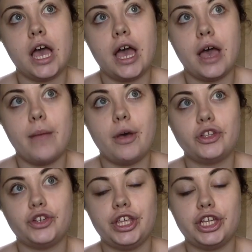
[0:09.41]

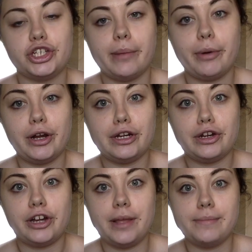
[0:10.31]
Australian Shepherd,
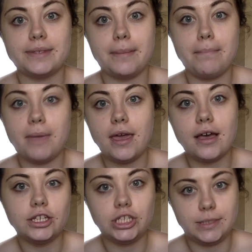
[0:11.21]
and her name's
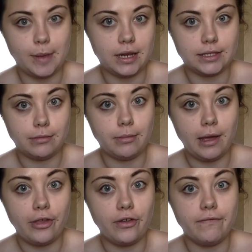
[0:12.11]
Mia. She's been in some of
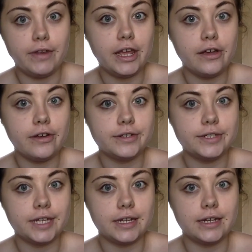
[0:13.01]
my other
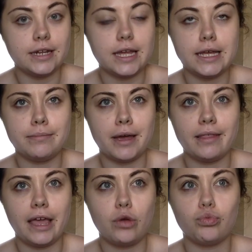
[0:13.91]
videos and in my
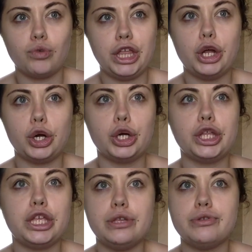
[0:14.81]
like really
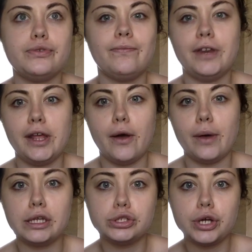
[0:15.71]
early YouTube video
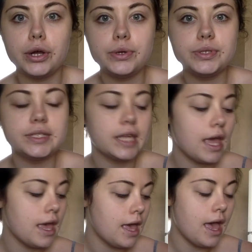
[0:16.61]
intros.
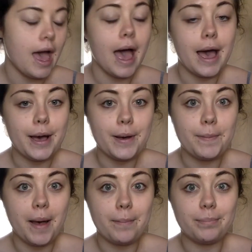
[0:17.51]

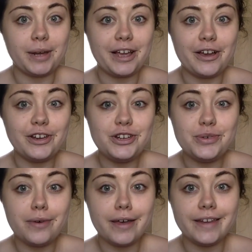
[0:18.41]
But I got a
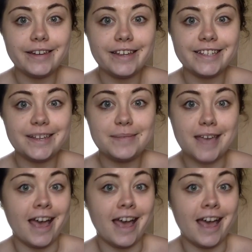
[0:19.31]
new one. His name's